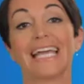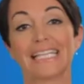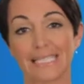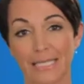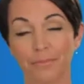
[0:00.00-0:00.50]

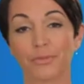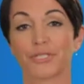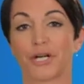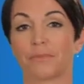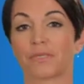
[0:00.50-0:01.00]
In simple
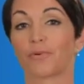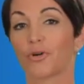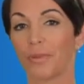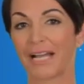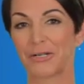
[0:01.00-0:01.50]
terms,
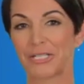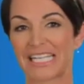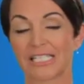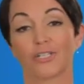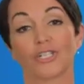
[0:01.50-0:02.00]

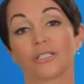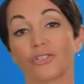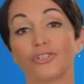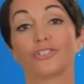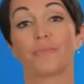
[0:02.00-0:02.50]
probiotics are
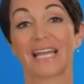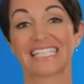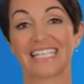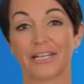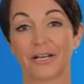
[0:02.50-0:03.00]
just good
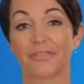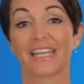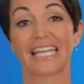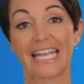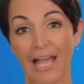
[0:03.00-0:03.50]
bacteria
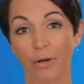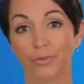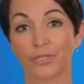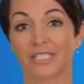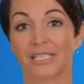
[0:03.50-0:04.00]
that can
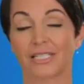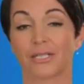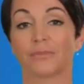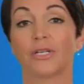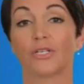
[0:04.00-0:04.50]
help your
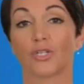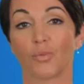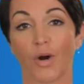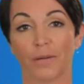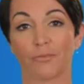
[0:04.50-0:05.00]
system to
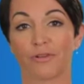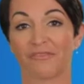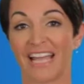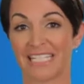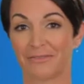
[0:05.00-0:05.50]
work more
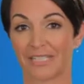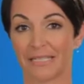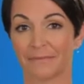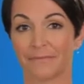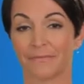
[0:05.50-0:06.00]
effectively.